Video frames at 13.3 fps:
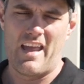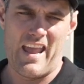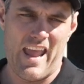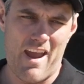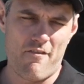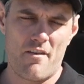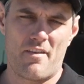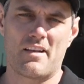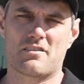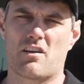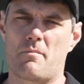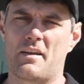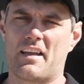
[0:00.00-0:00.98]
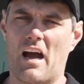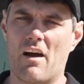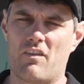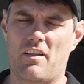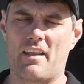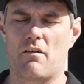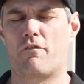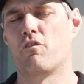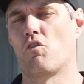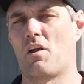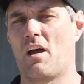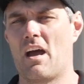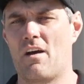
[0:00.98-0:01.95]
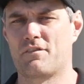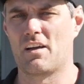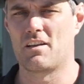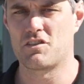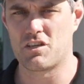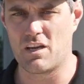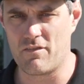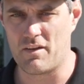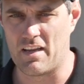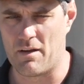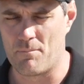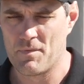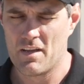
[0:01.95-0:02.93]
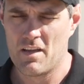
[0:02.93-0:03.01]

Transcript: everything's going to be covered in that 4.5 tonne GVM.